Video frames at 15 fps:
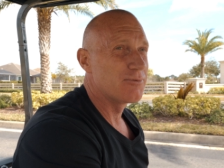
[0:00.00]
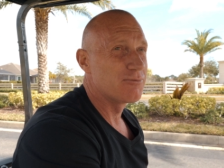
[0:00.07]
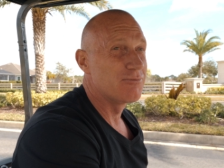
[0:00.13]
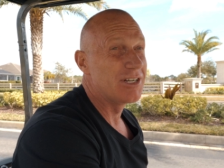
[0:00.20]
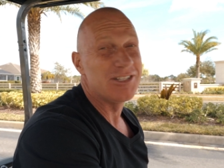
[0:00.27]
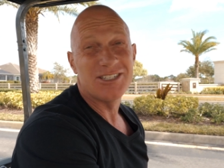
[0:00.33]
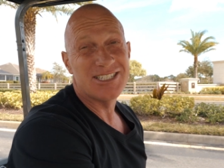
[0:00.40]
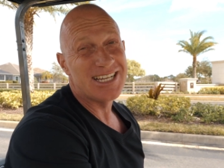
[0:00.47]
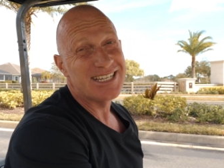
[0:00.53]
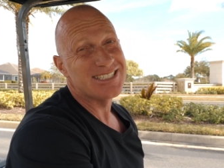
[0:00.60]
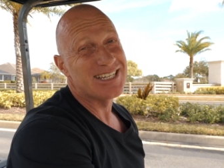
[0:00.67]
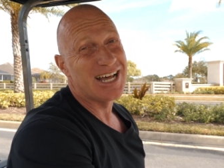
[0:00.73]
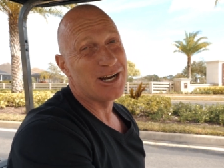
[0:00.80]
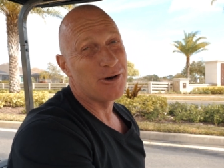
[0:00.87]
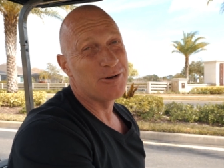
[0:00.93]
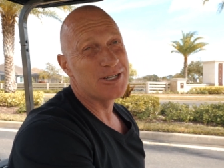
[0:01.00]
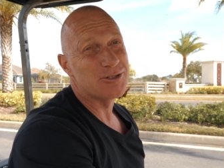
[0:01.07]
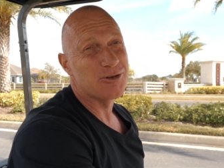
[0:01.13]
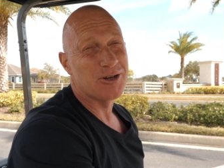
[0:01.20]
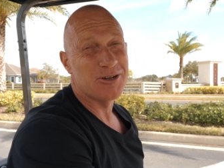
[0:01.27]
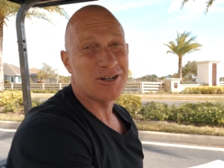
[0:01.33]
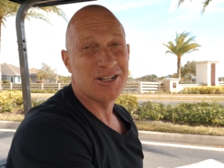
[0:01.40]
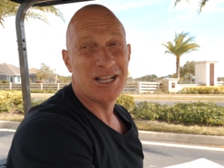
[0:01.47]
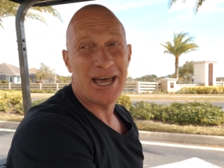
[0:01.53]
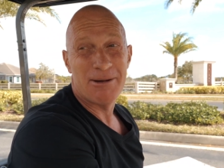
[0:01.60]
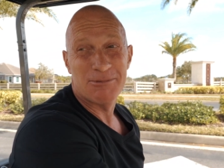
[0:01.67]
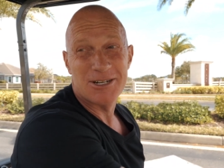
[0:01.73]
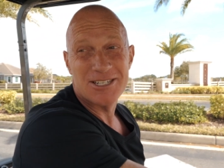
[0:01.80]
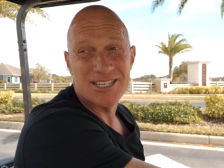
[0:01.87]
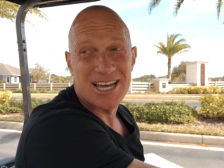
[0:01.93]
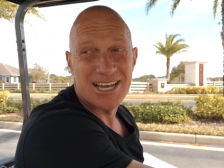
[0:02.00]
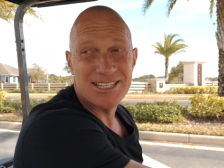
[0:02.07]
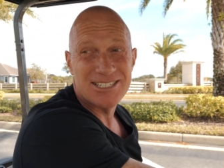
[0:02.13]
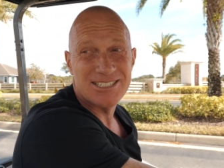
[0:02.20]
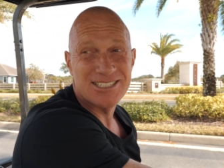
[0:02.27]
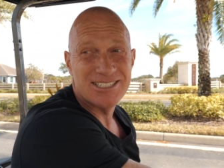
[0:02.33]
Real estate's not always glamorous, guys.